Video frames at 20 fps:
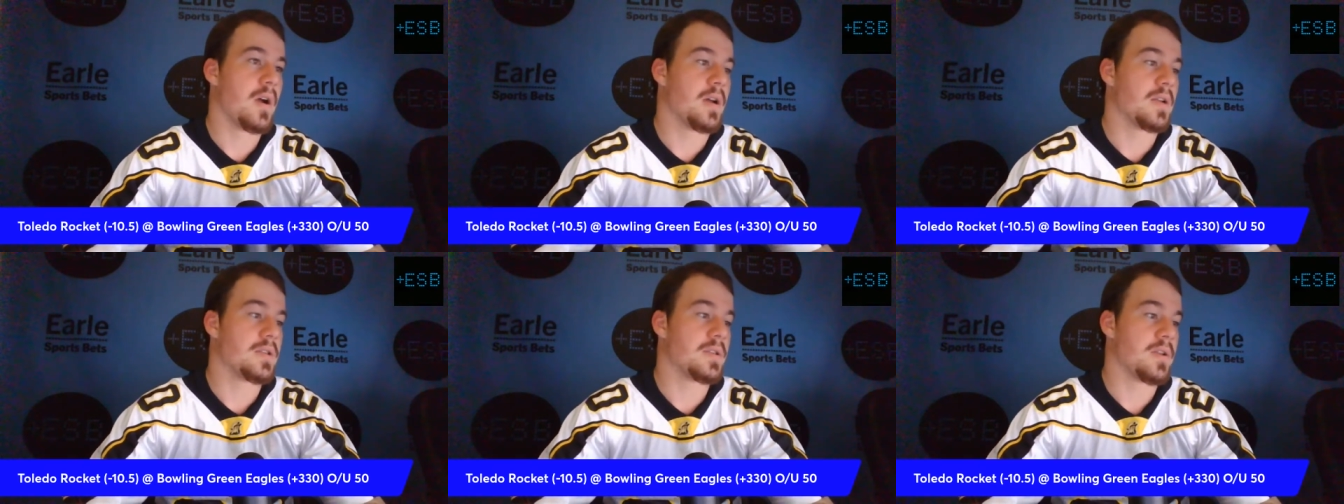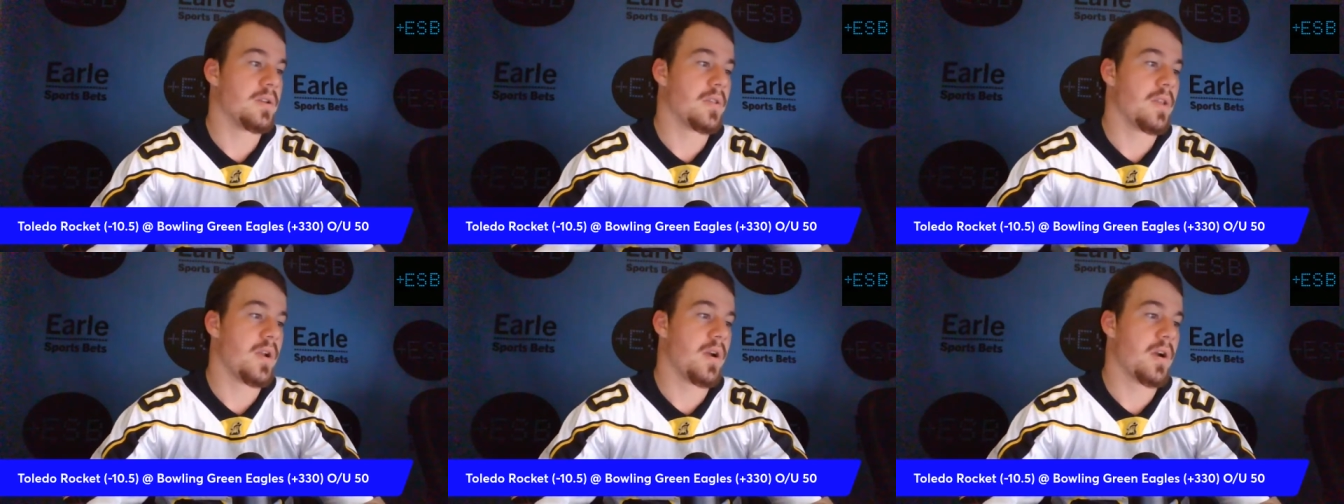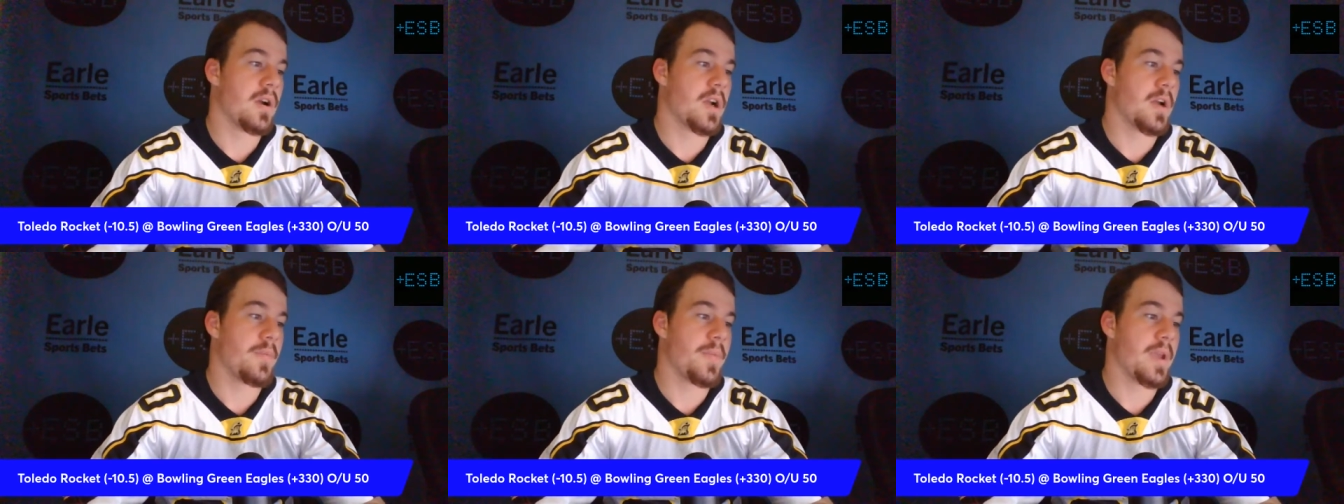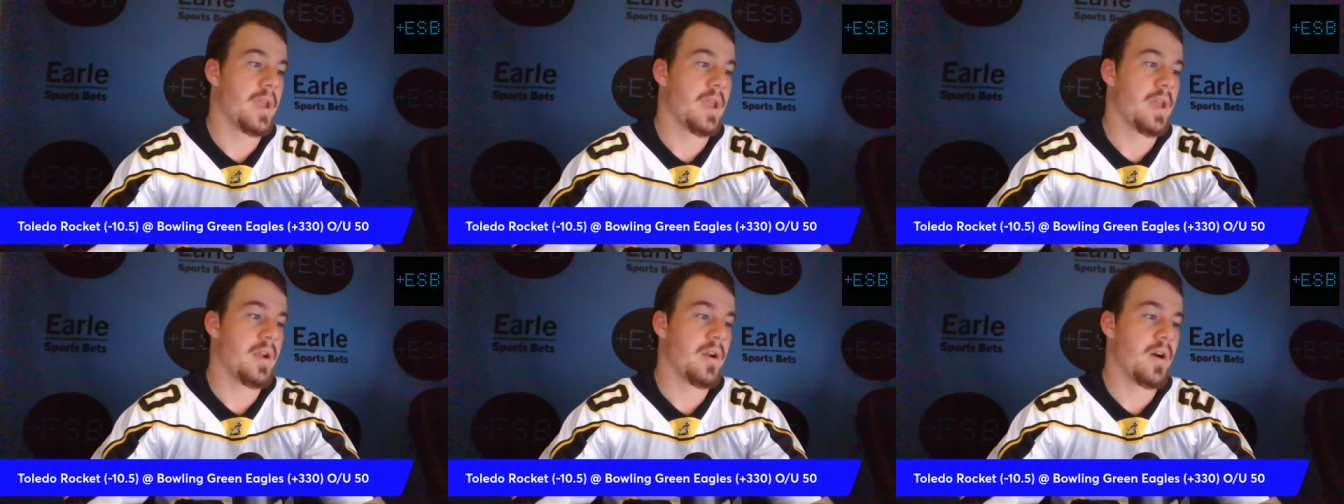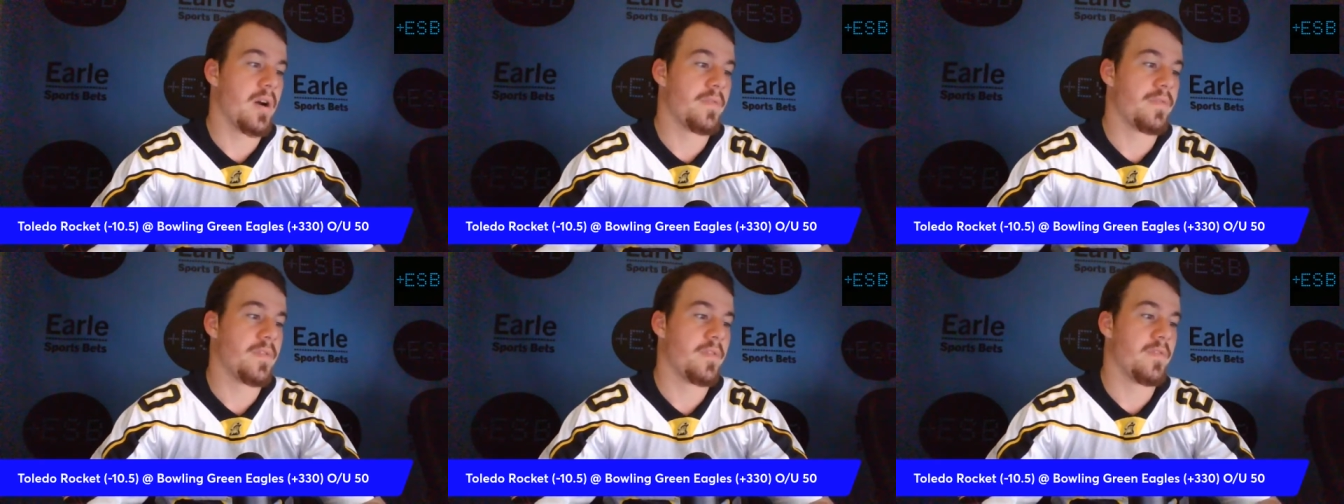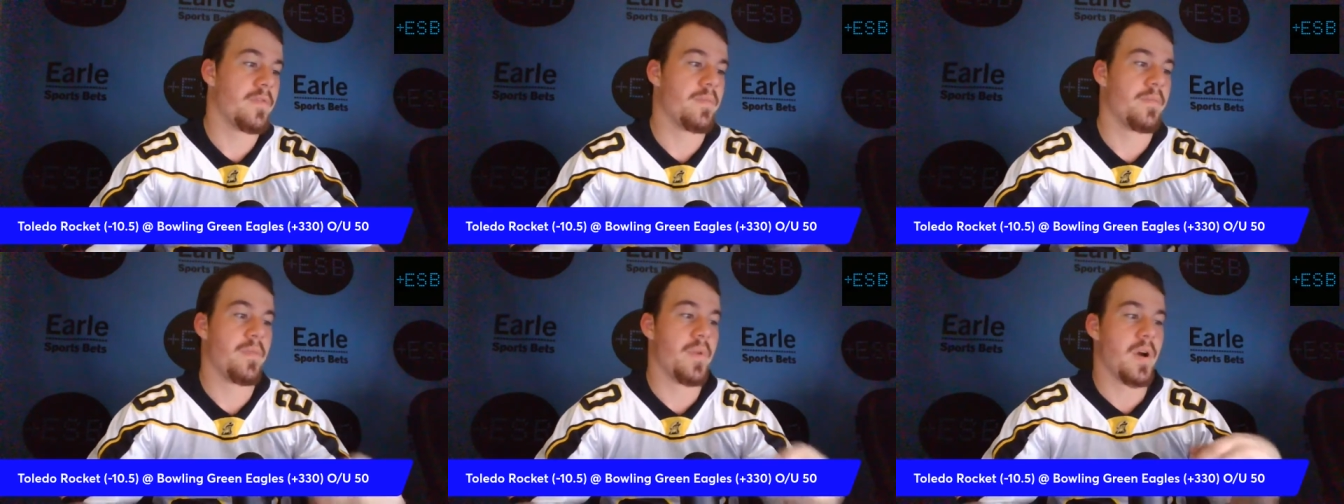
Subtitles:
So they are coming in off of